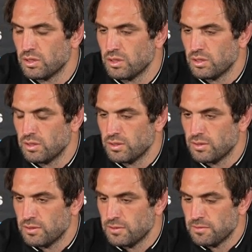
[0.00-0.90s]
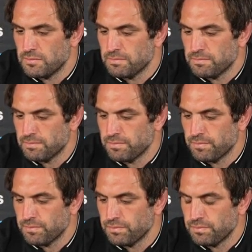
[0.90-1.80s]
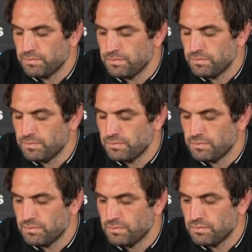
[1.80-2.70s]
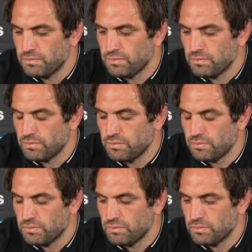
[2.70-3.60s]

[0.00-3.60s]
(not speaking)